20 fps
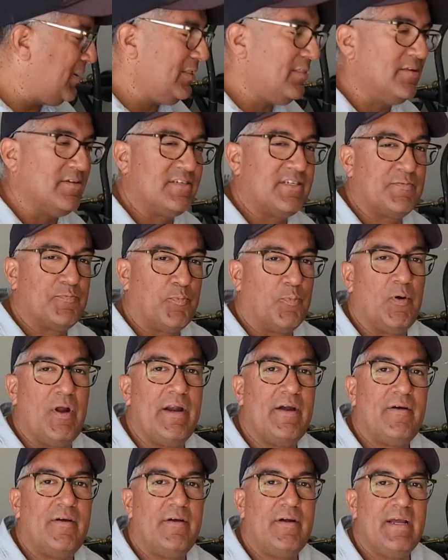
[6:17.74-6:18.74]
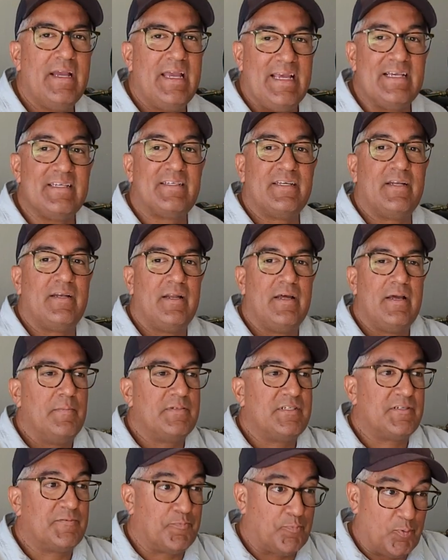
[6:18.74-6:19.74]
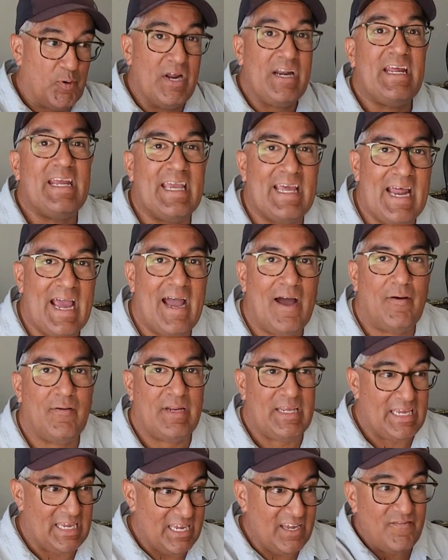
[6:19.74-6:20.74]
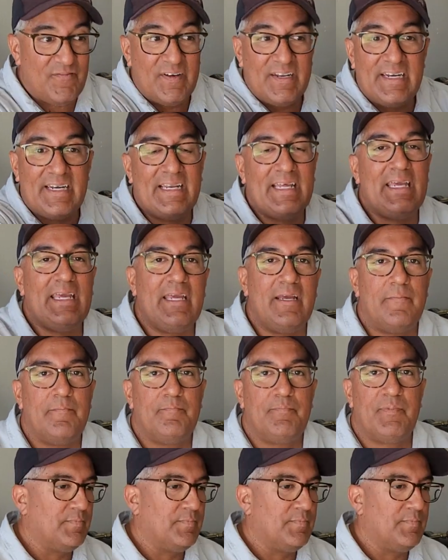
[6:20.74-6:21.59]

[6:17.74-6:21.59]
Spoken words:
the spreader isn't spreading it out evenly.